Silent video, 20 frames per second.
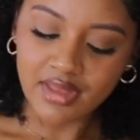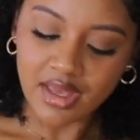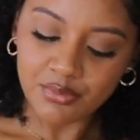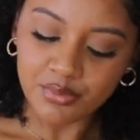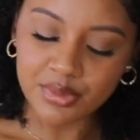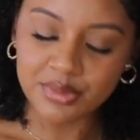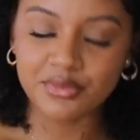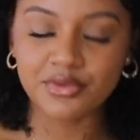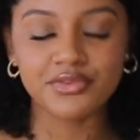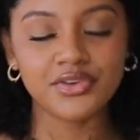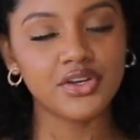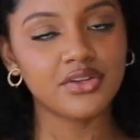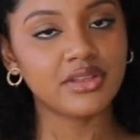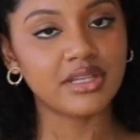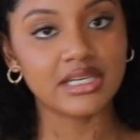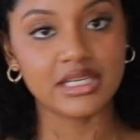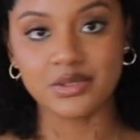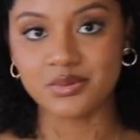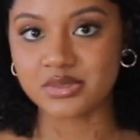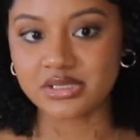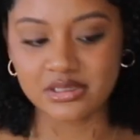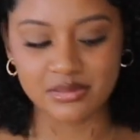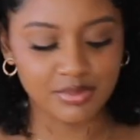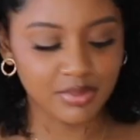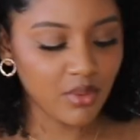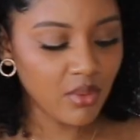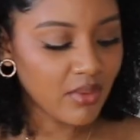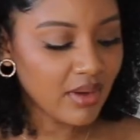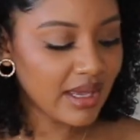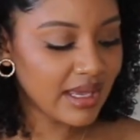We revealed that he was a
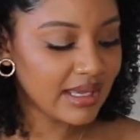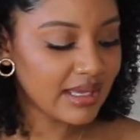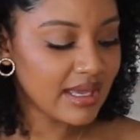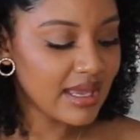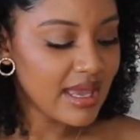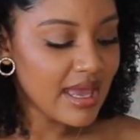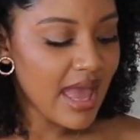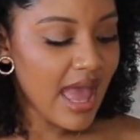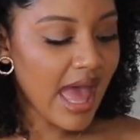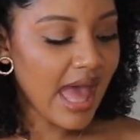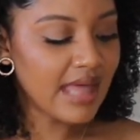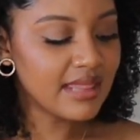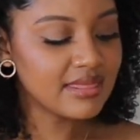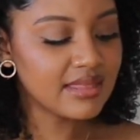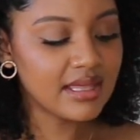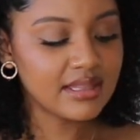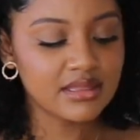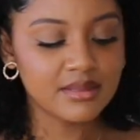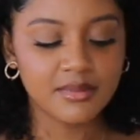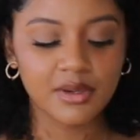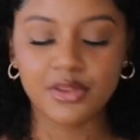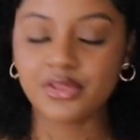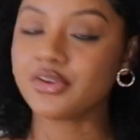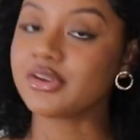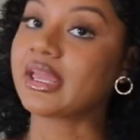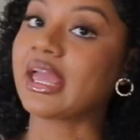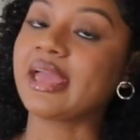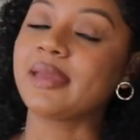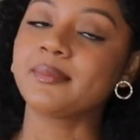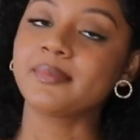boy, and then the mother
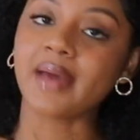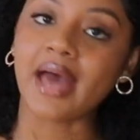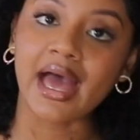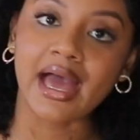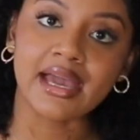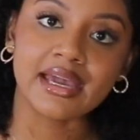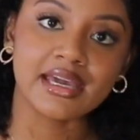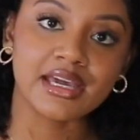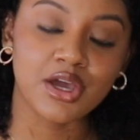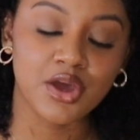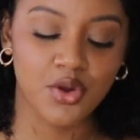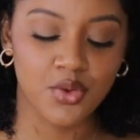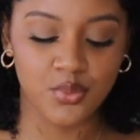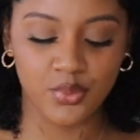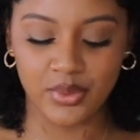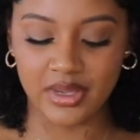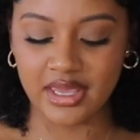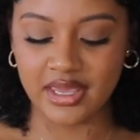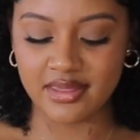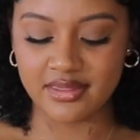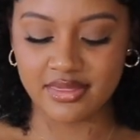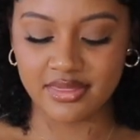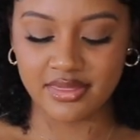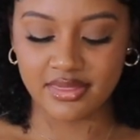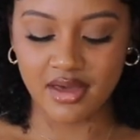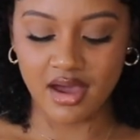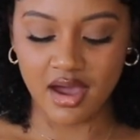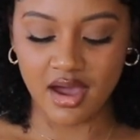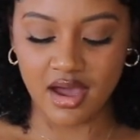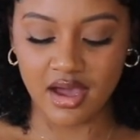came back
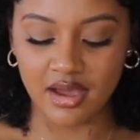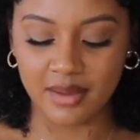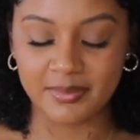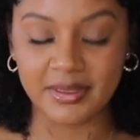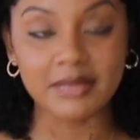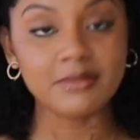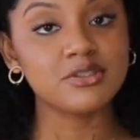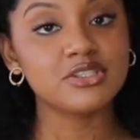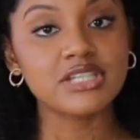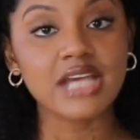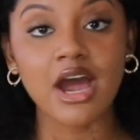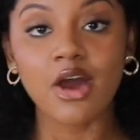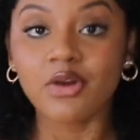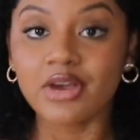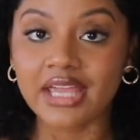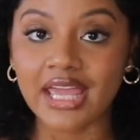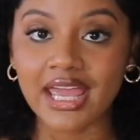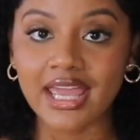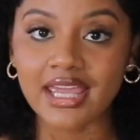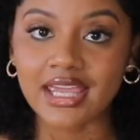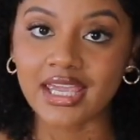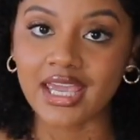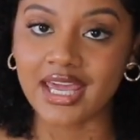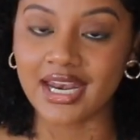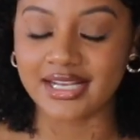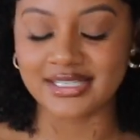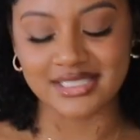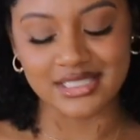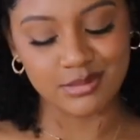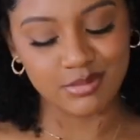with a baby shower cake,
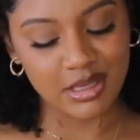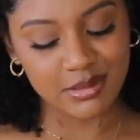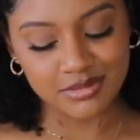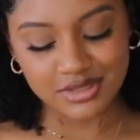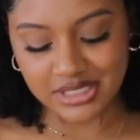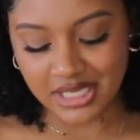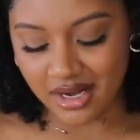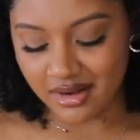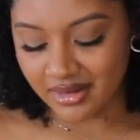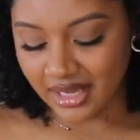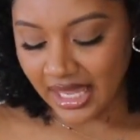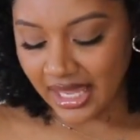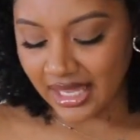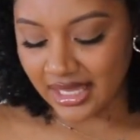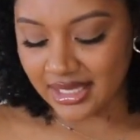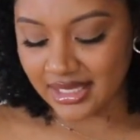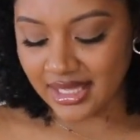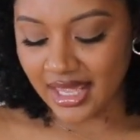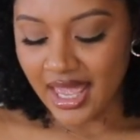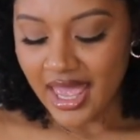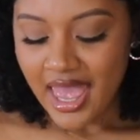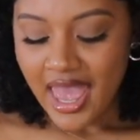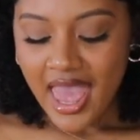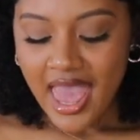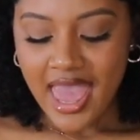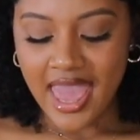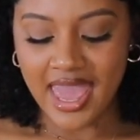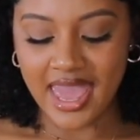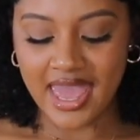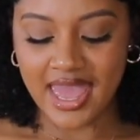and I did baby shower cake,
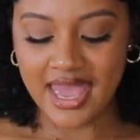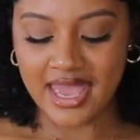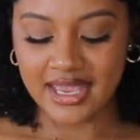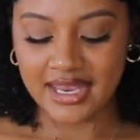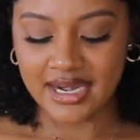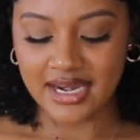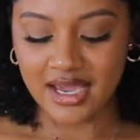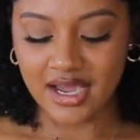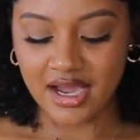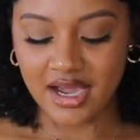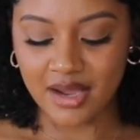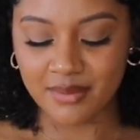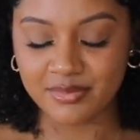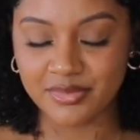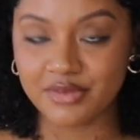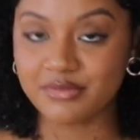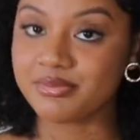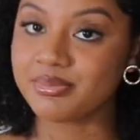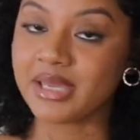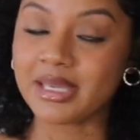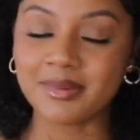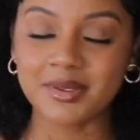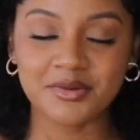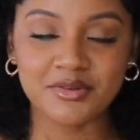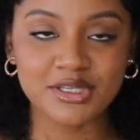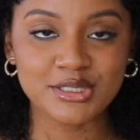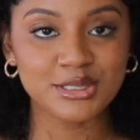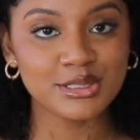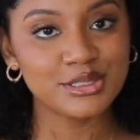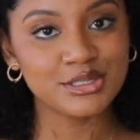and the baby
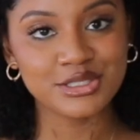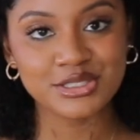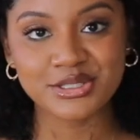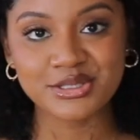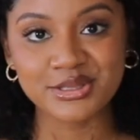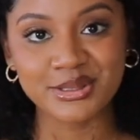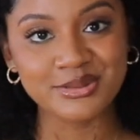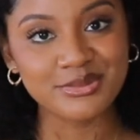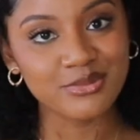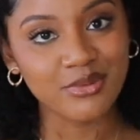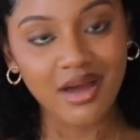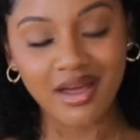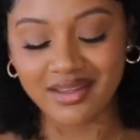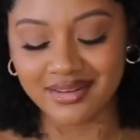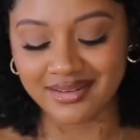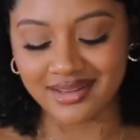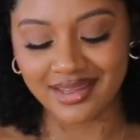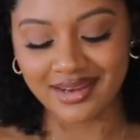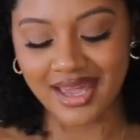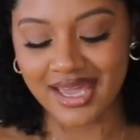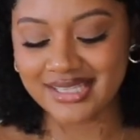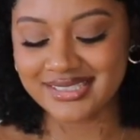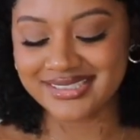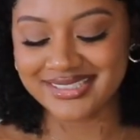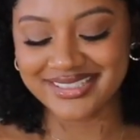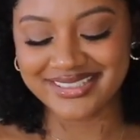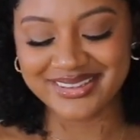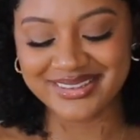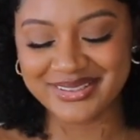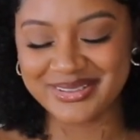recently just turned 1, and I
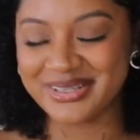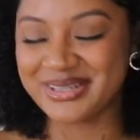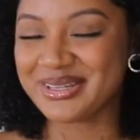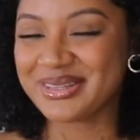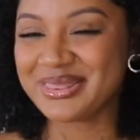did the